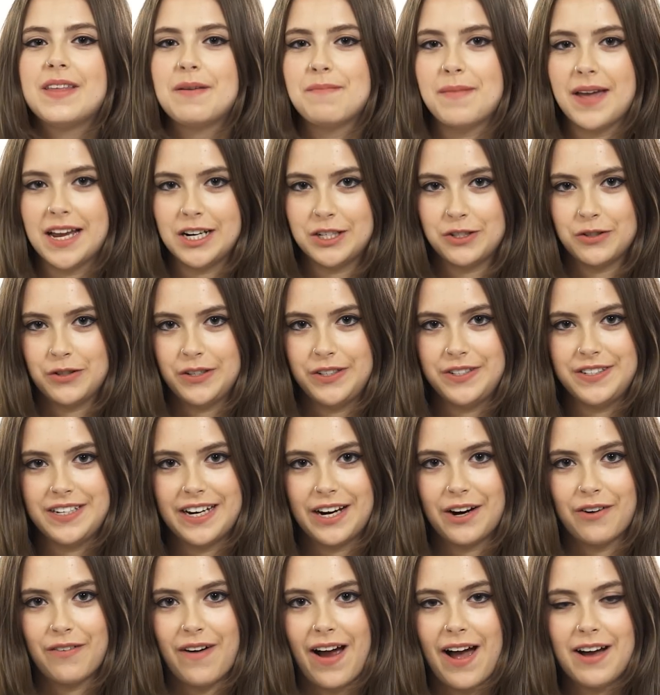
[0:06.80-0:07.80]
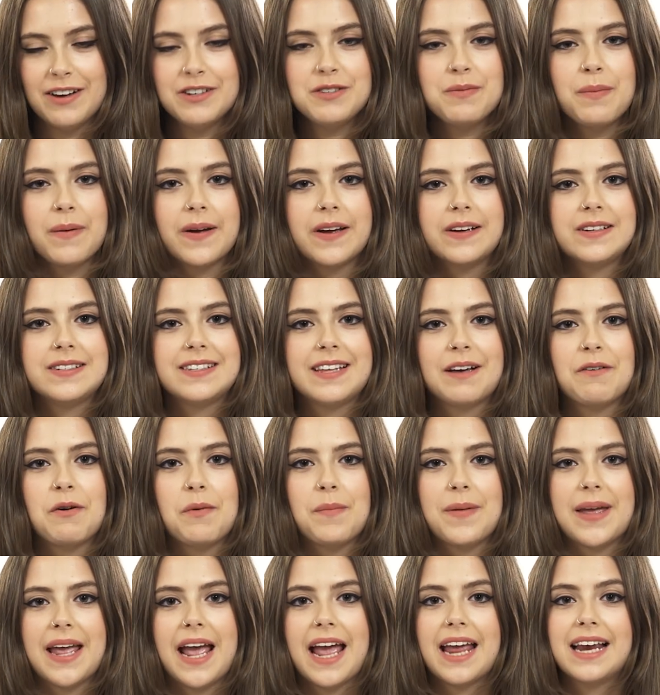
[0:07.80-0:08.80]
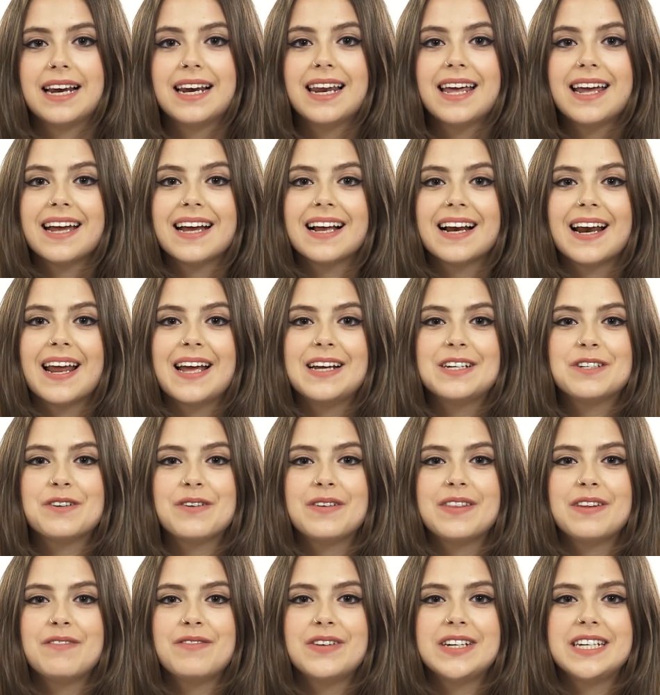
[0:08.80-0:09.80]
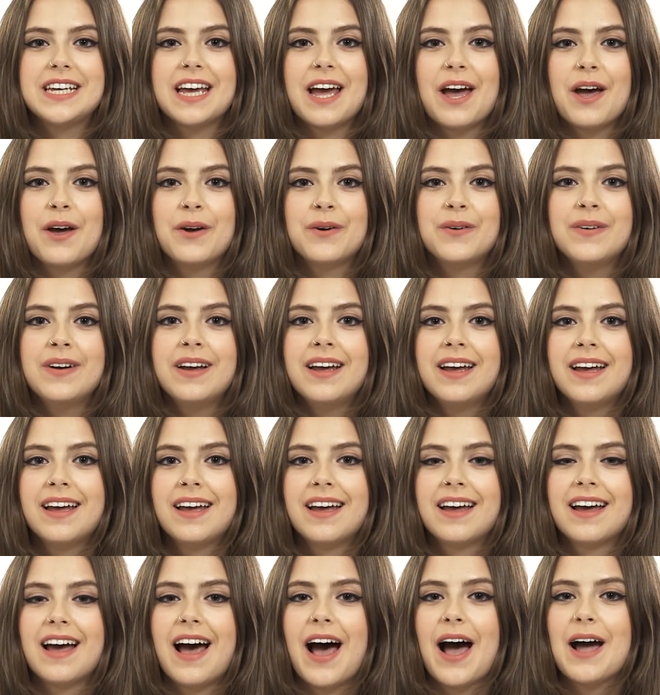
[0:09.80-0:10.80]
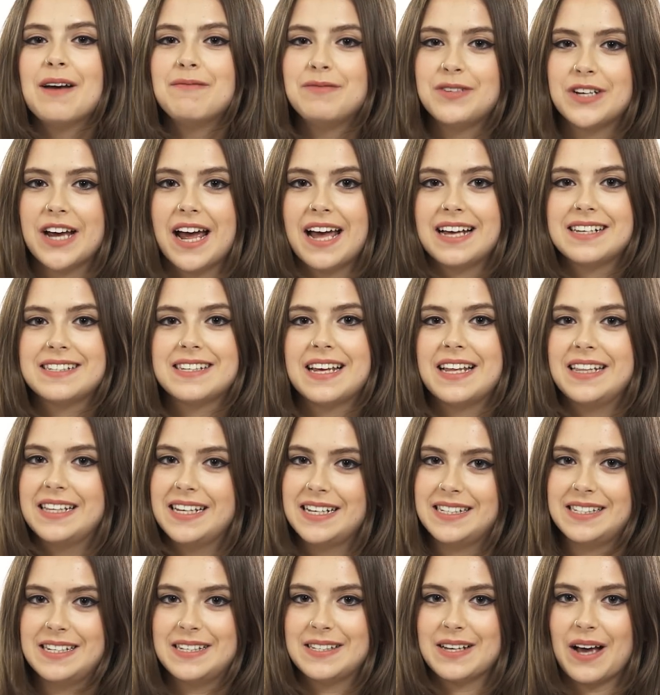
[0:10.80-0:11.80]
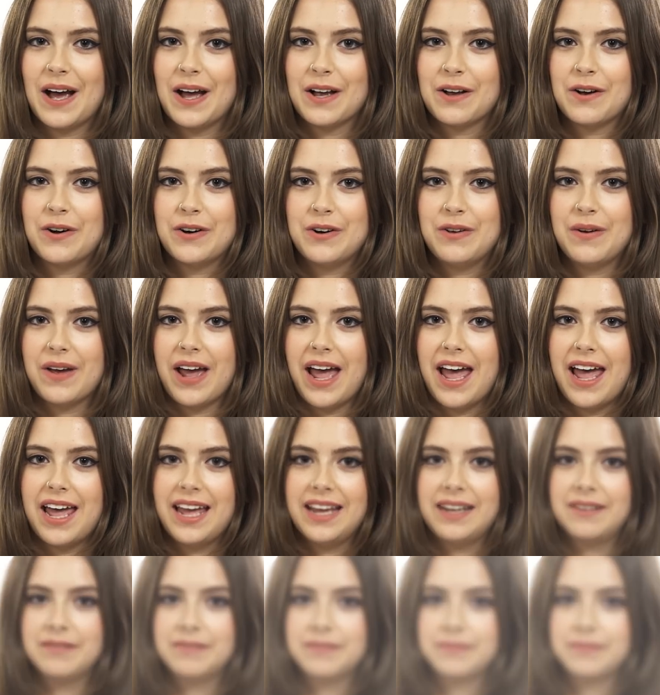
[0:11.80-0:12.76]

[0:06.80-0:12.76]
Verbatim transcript: then make sure you stick around because there will be a link later in the video. I'm Jess and this is Icon UK.